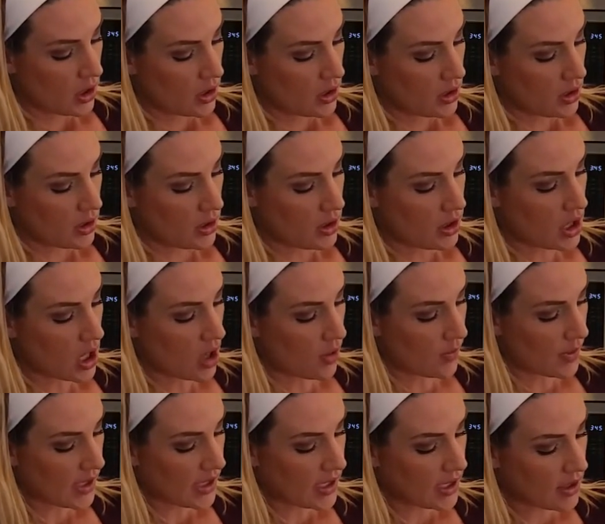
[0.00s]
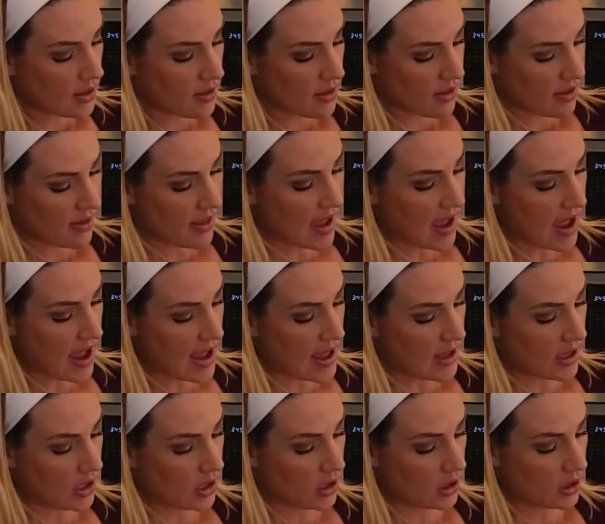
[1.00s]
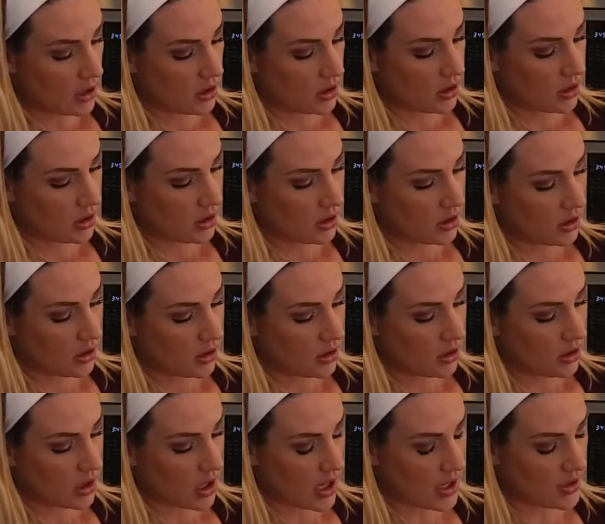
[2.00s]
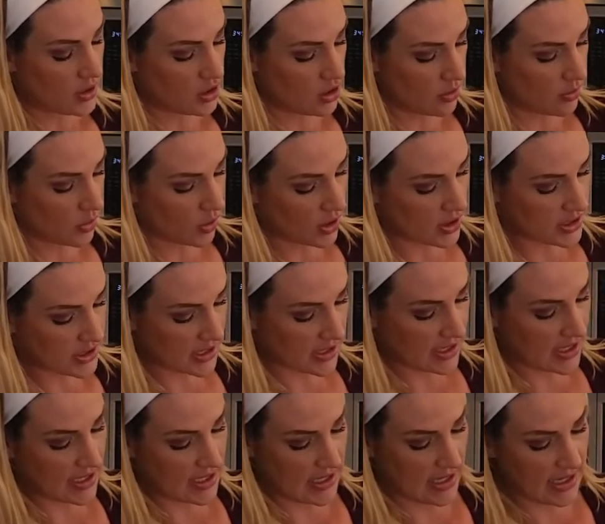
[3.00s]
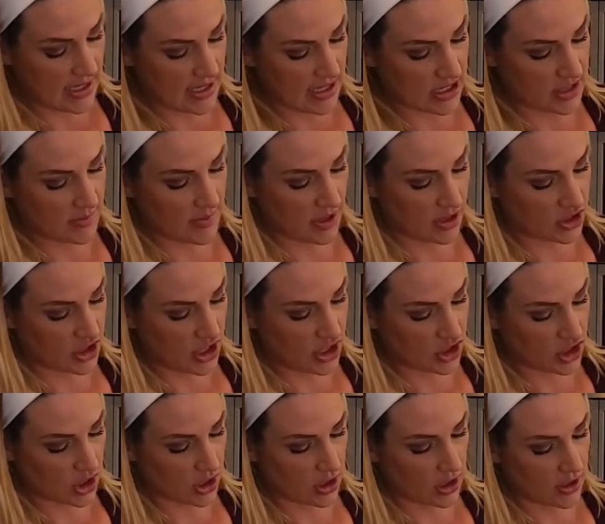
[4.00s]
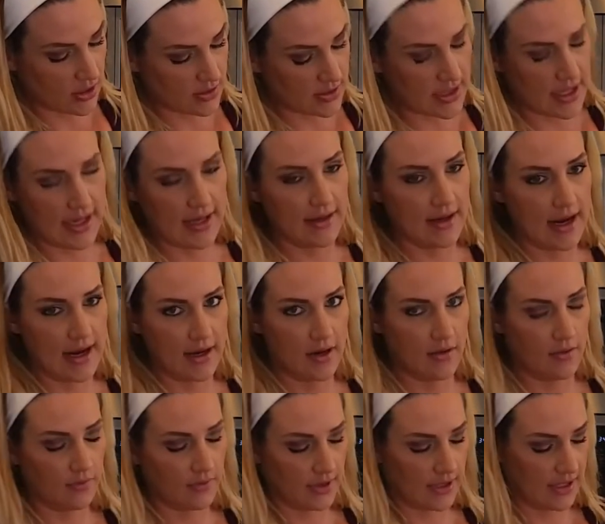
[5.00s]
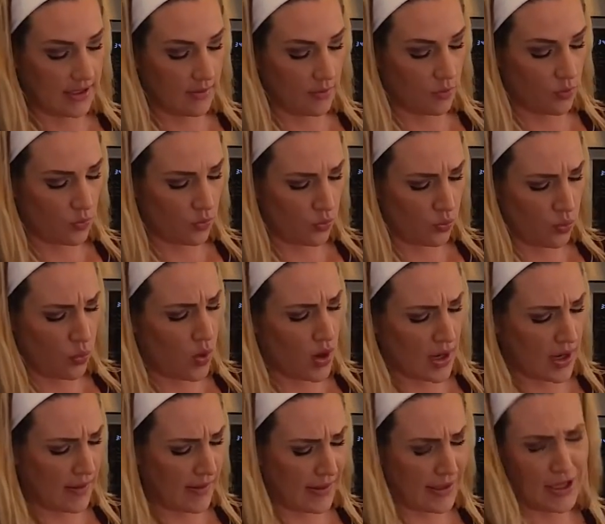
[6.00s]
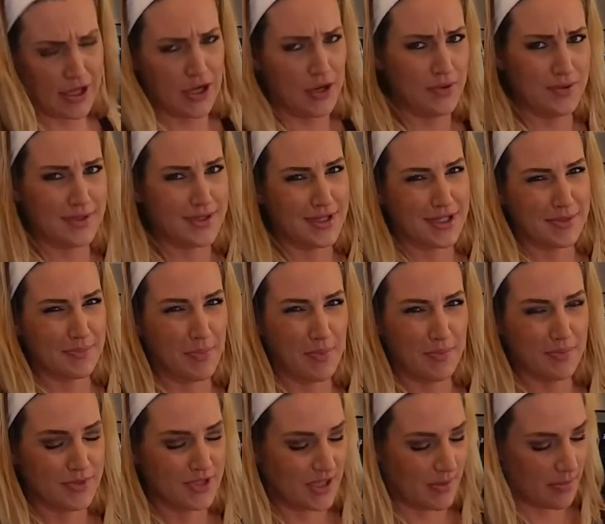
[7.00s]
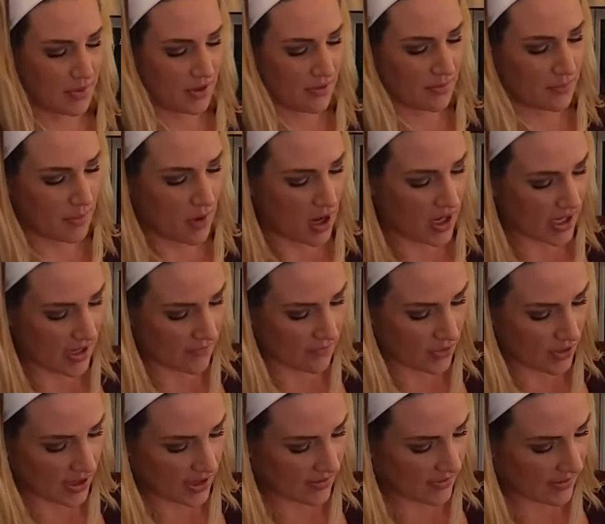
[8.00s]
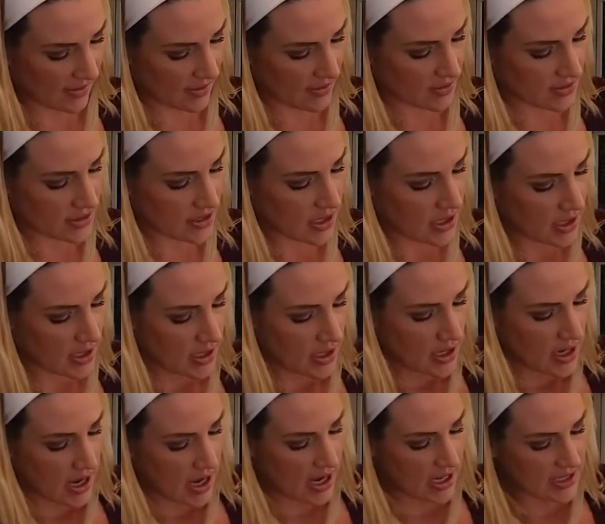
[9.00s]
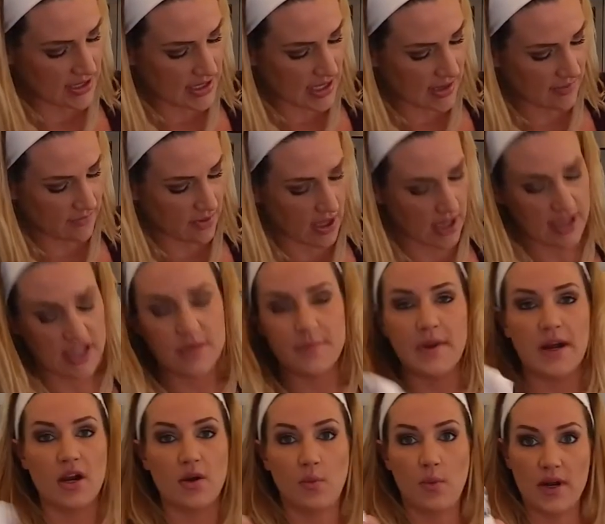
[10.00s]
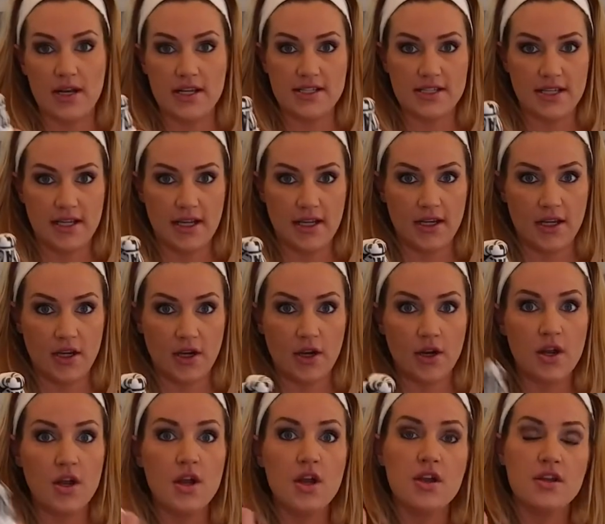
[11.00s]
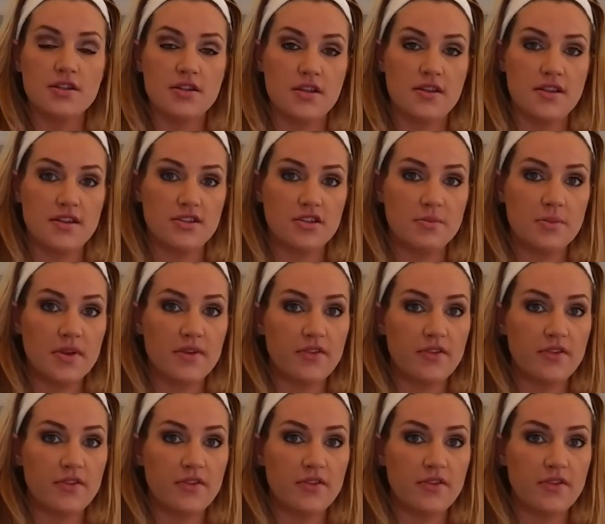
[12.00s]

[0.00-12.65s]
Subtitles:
knowing that a newborn's gonna need a spare change of clothes, and I don't really want to like use this zipper pocket for anything else, I just have a spare onesie in here. So this will be for